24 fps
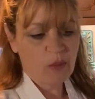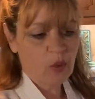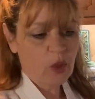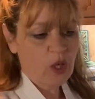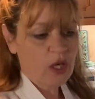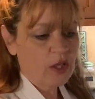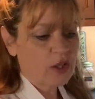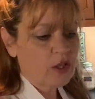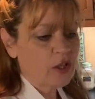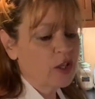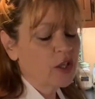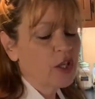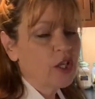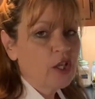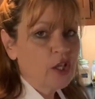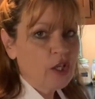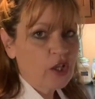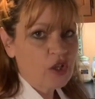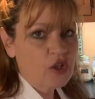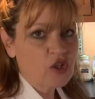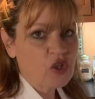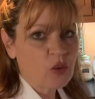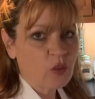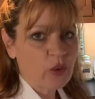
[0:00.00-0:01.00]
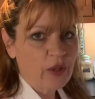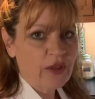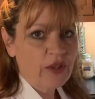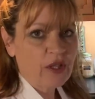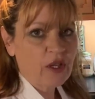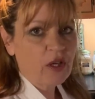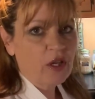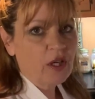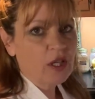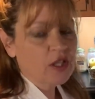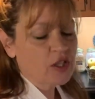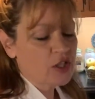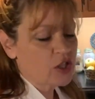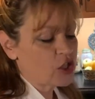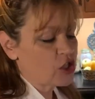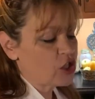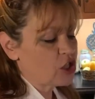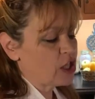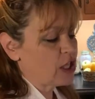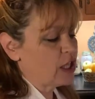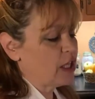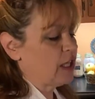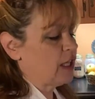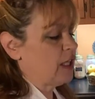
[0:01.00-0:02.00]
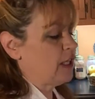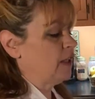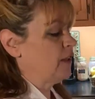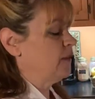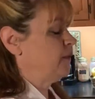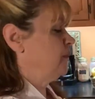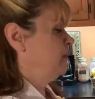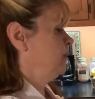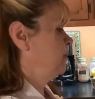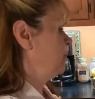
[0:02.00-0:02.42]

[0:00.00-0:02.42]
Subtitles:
water because you want the oxygen in it.